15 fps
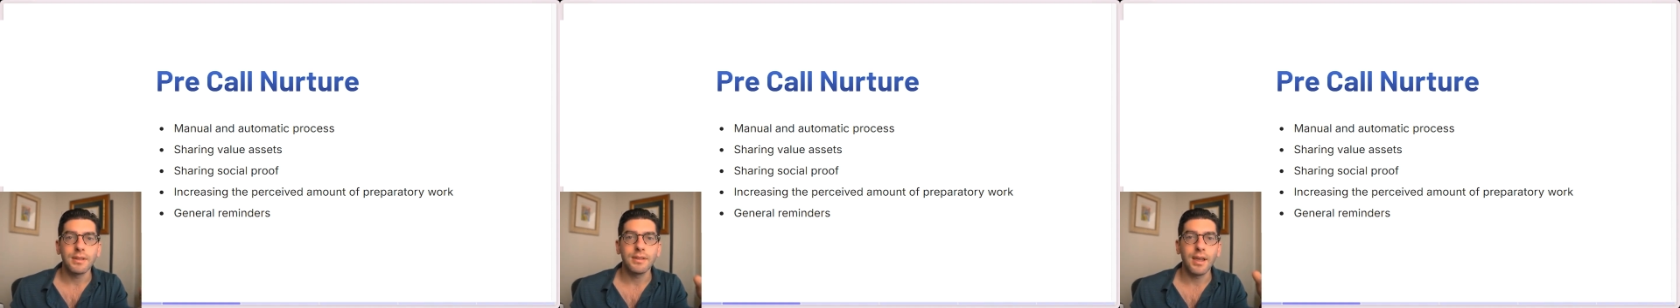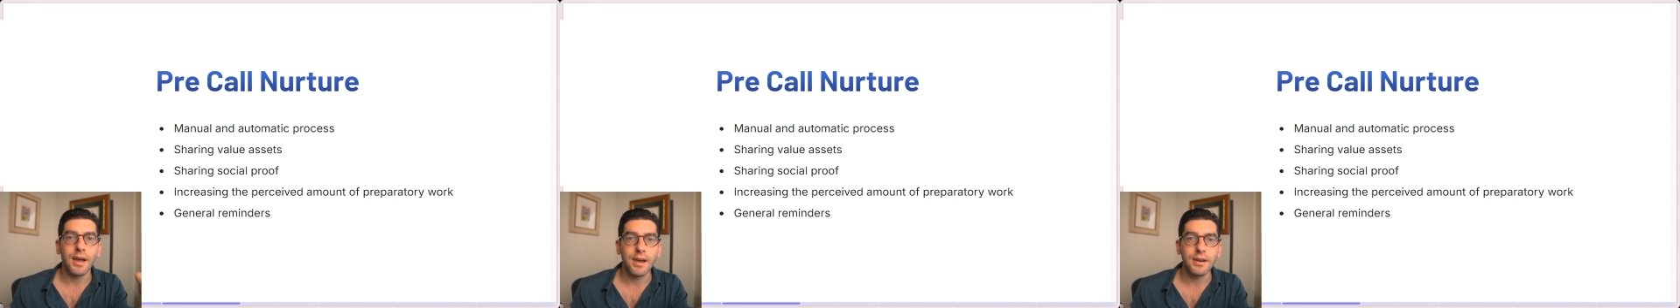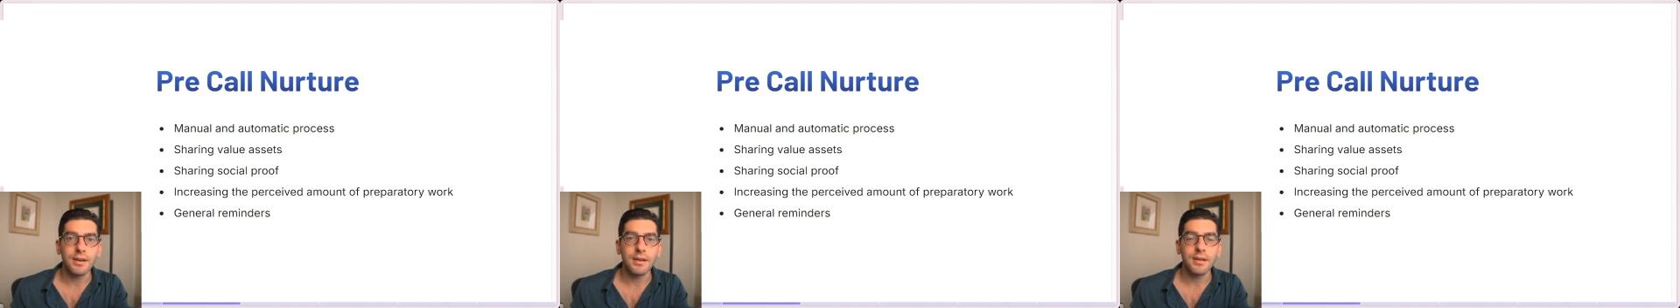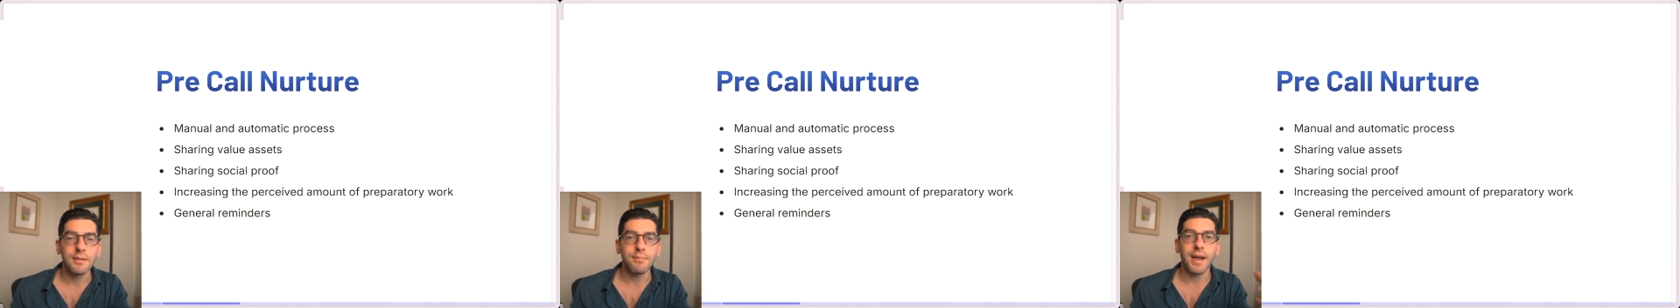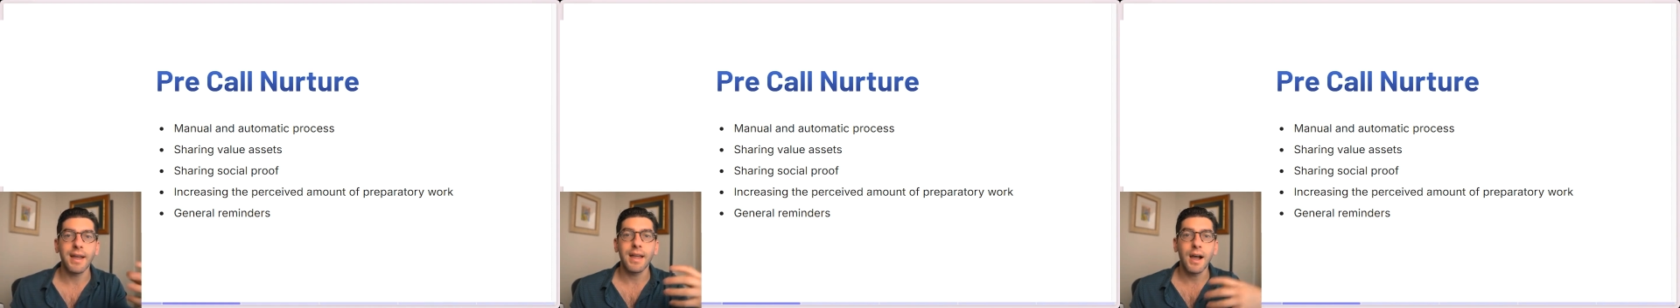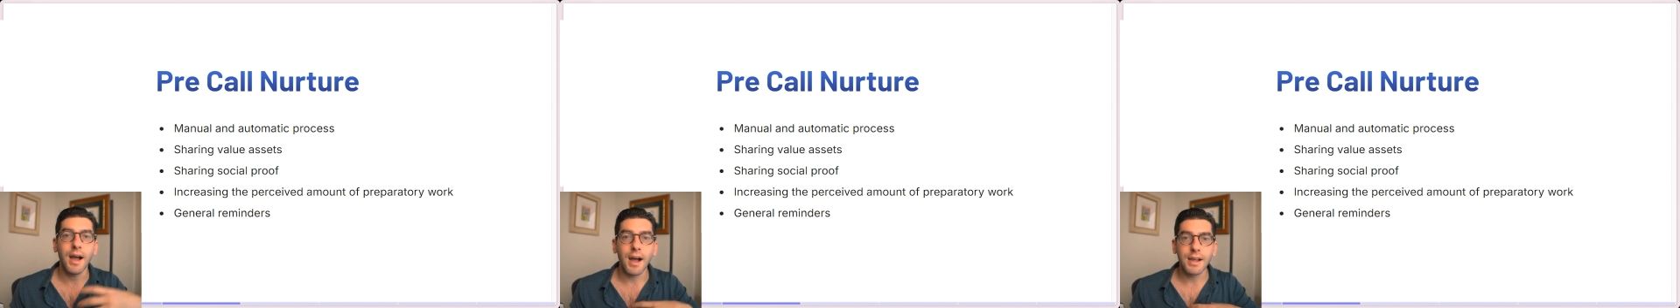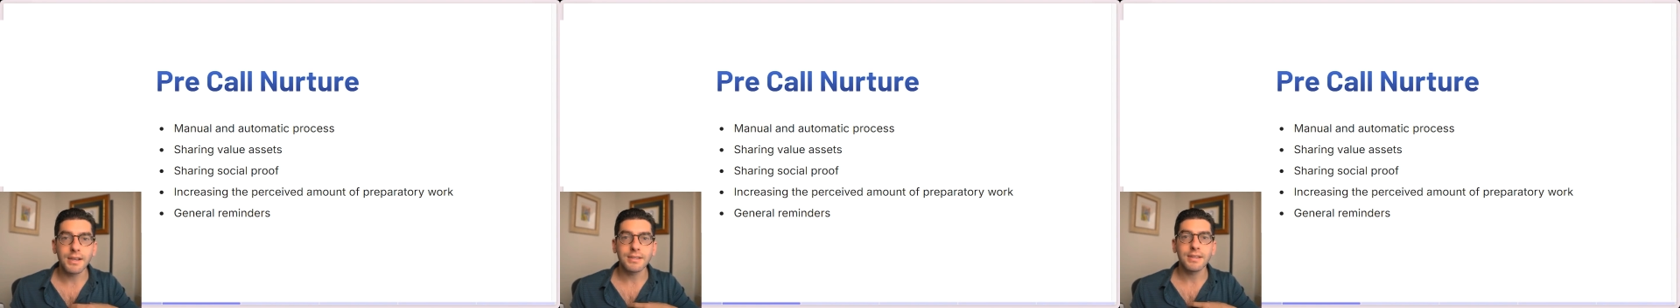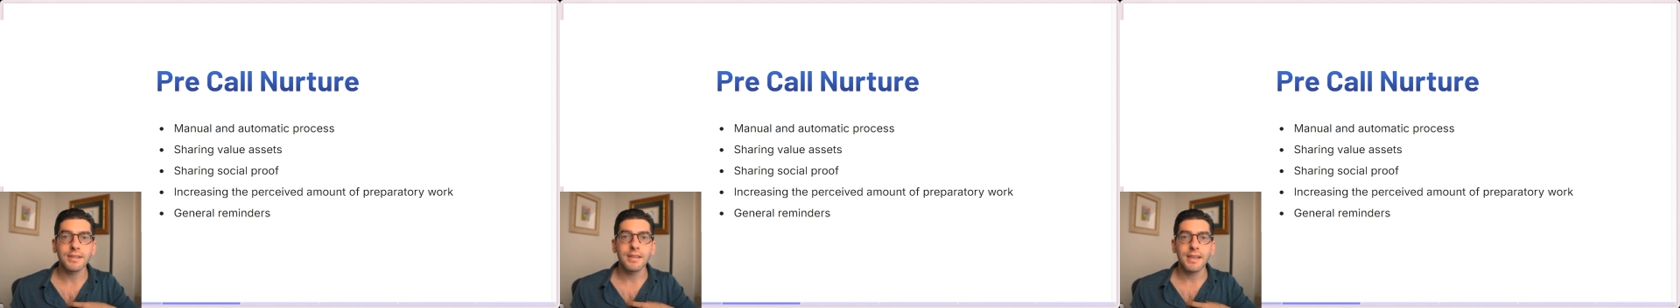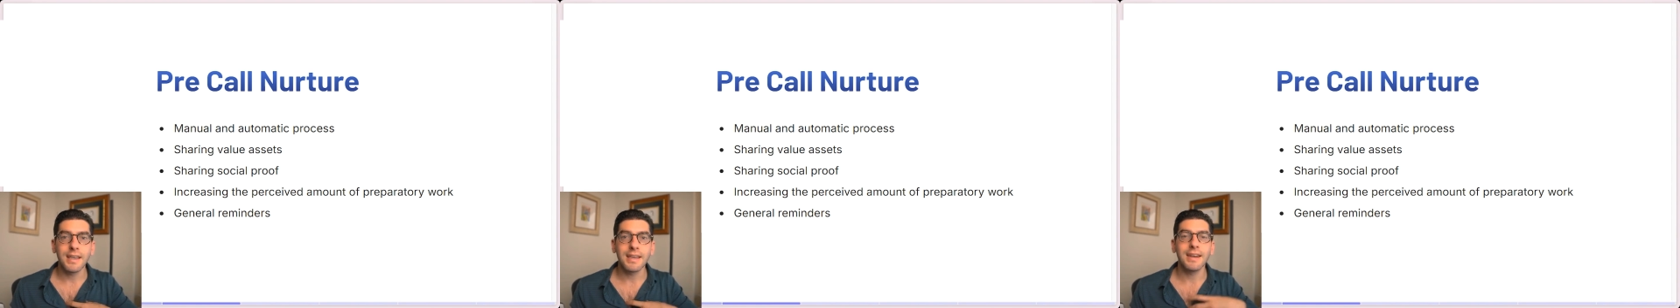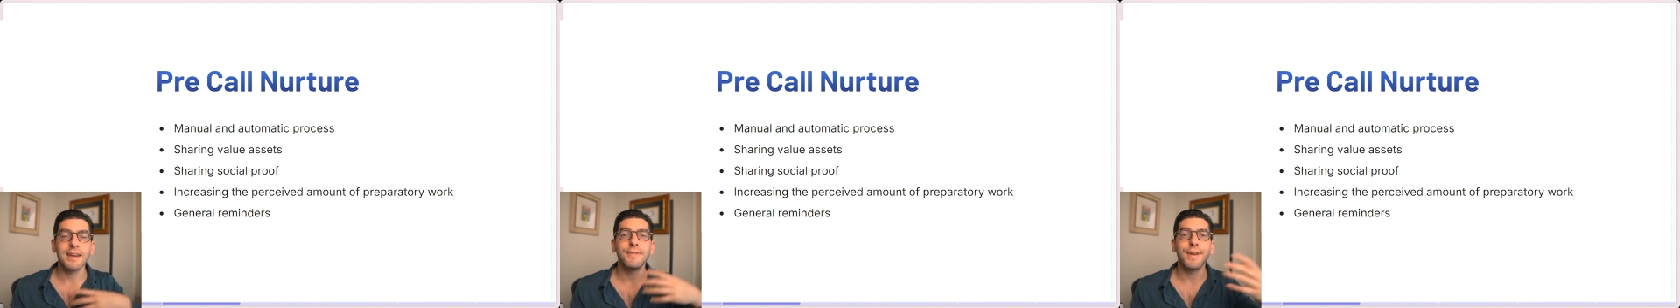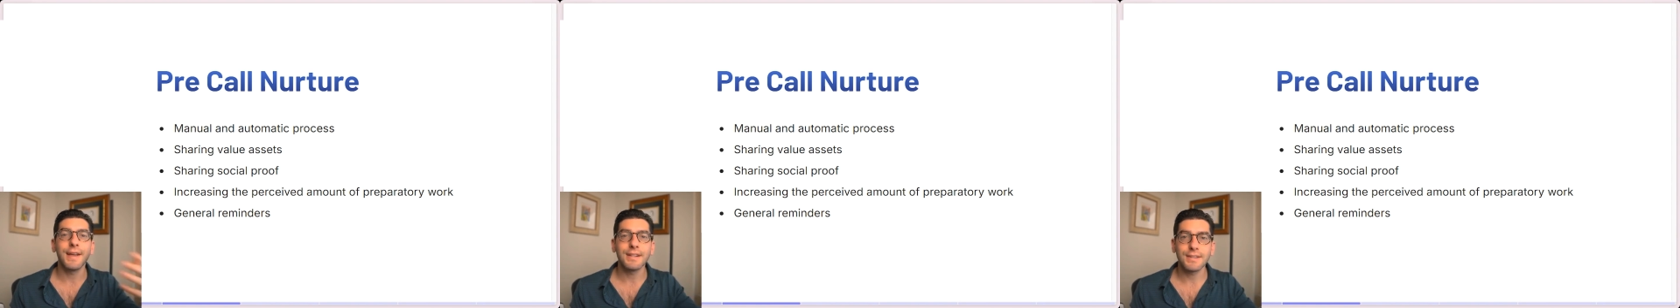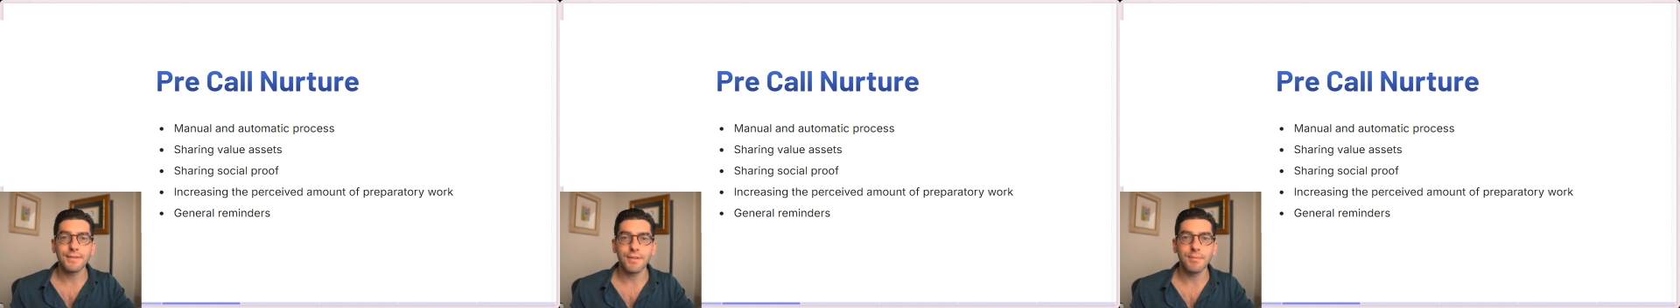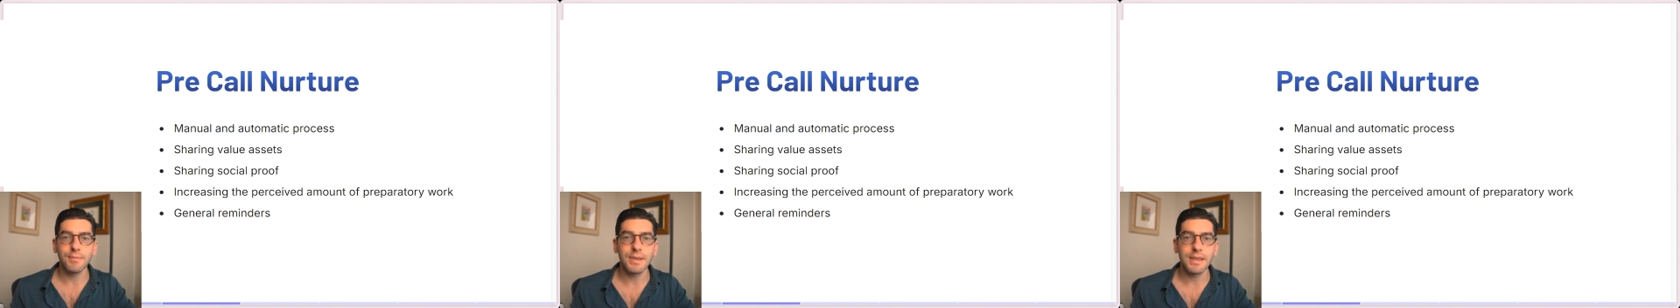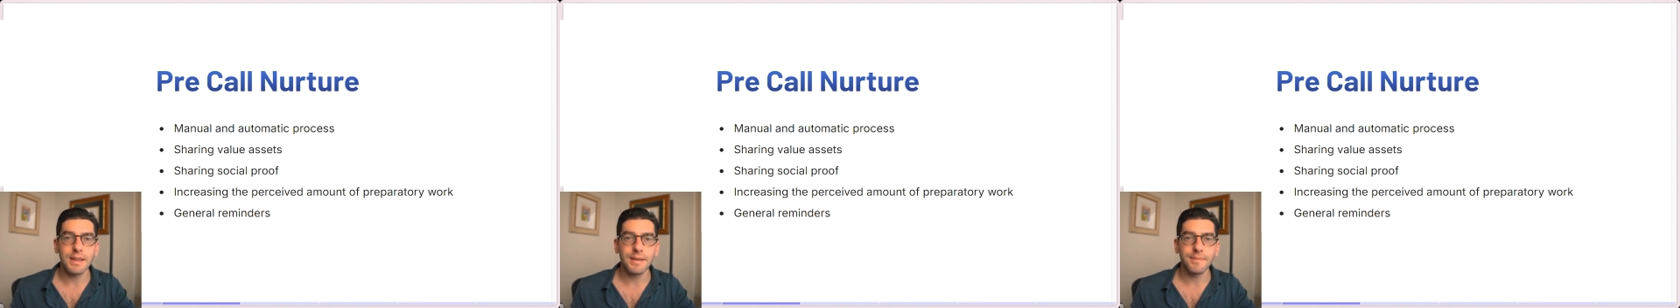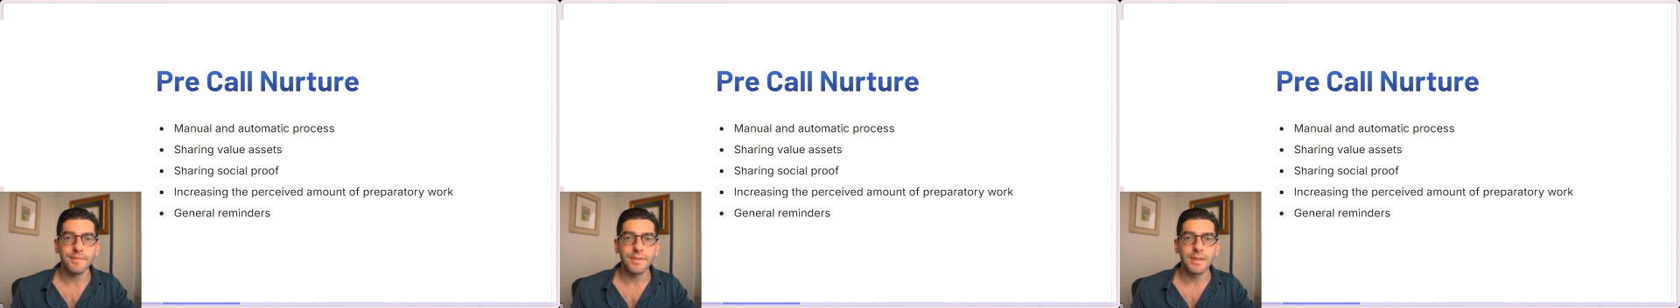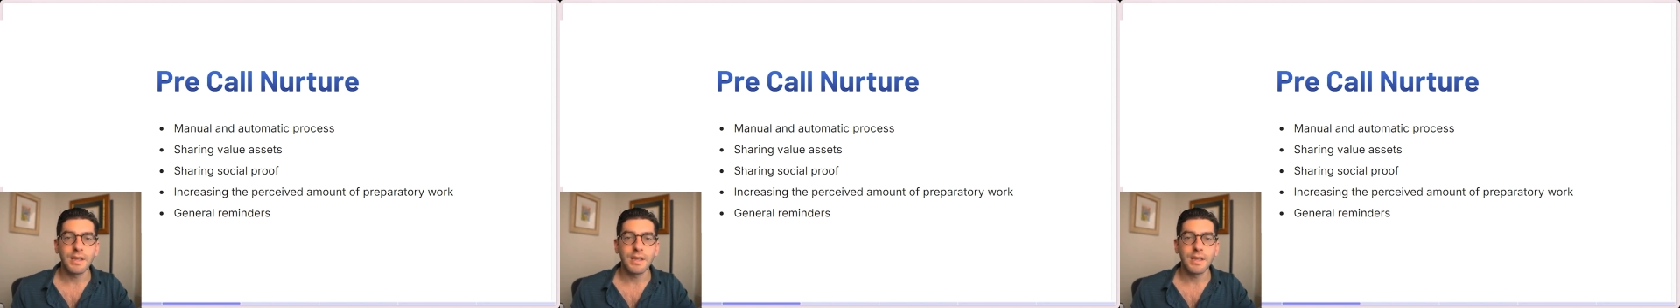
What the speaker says: done by us in advance of the meeting.